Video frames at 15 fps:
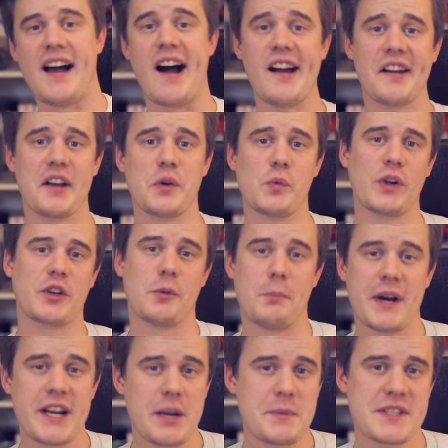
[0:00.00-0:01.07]
Hi and
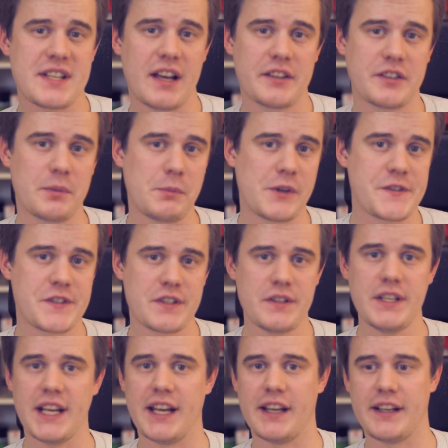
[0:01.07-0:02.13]
welcome. My name is Anton
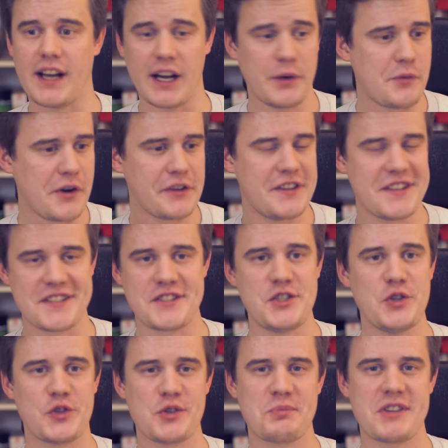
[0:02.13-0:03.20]
Monson and I run this
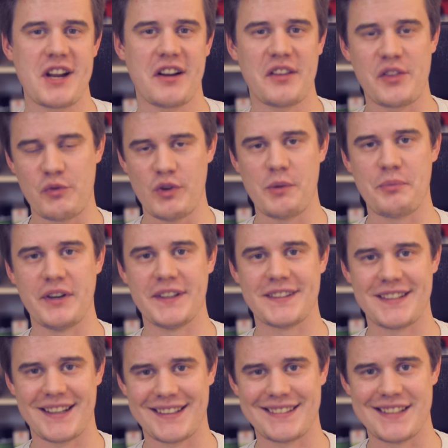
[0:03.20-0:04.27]
YouTube channel 3D
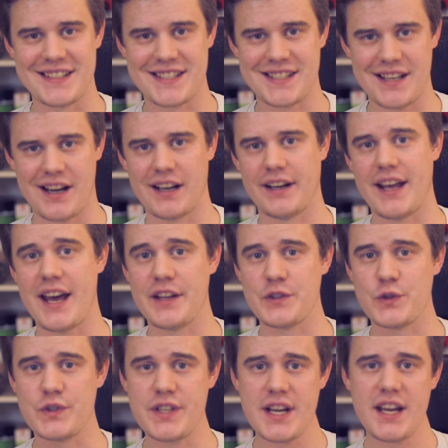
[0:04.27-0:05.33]
Print Tech Design.
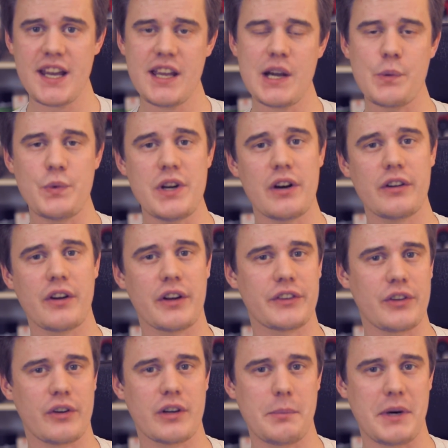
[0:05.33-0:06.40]
And today we are going
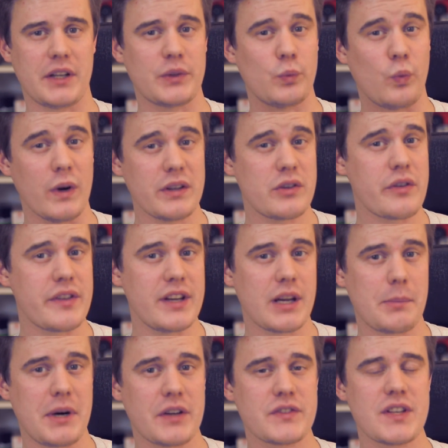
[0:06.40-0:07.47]
to talk about what to
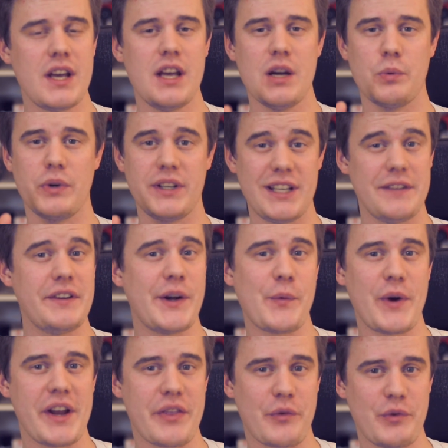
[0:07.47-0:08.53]
think about when giving
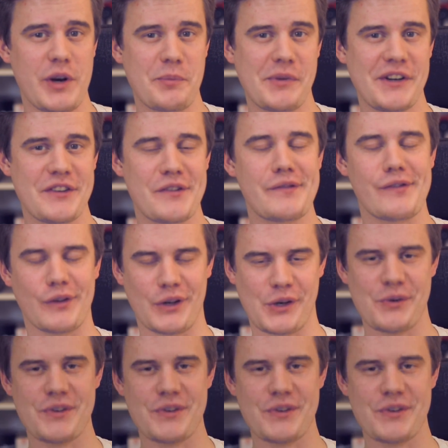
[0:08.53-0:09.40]
away a 3D printer for